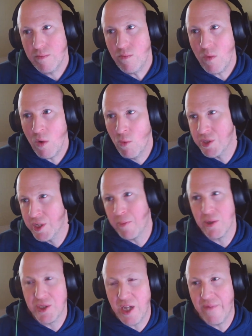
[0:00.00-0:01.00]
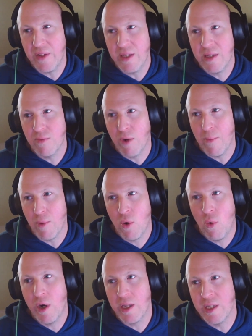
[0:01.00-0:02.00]
it's April 7th when I'm
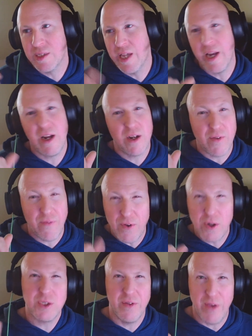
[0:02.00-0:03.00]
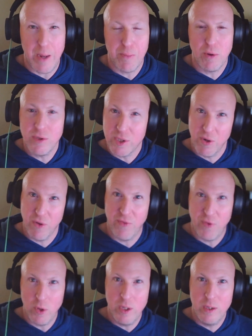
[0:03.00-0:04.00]
recording this. That hit on the 1st of April, so no
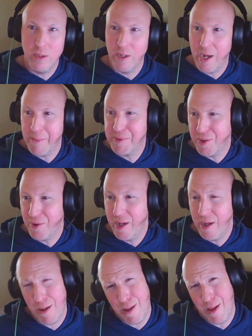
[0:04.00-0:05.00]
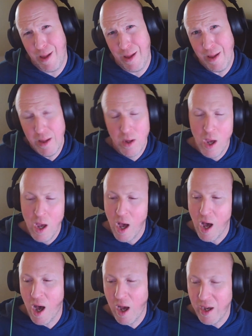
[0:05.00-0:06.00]
fooling. An episode hit.
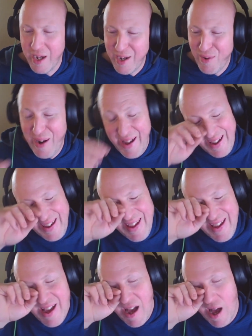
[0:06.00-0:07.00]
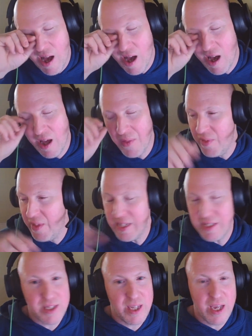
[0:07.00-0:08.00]
Anyway,
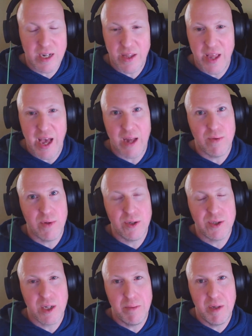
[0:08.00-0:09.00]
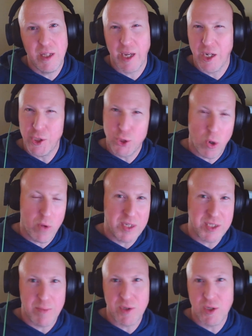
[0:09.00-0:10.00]
that's the end of that. There's going to be like a short
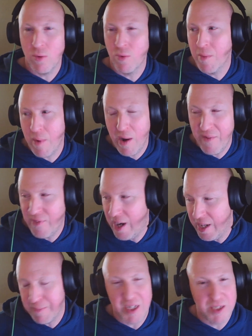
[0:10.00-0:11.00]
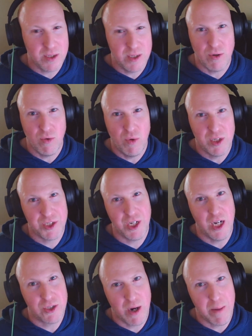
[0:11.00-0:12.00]
rest episode where my wife and I basically do a
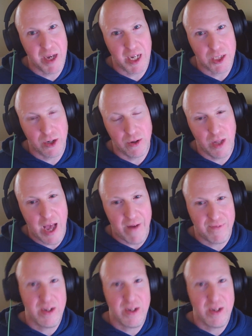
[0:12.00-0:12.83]
one-shot trying to make each other laugh.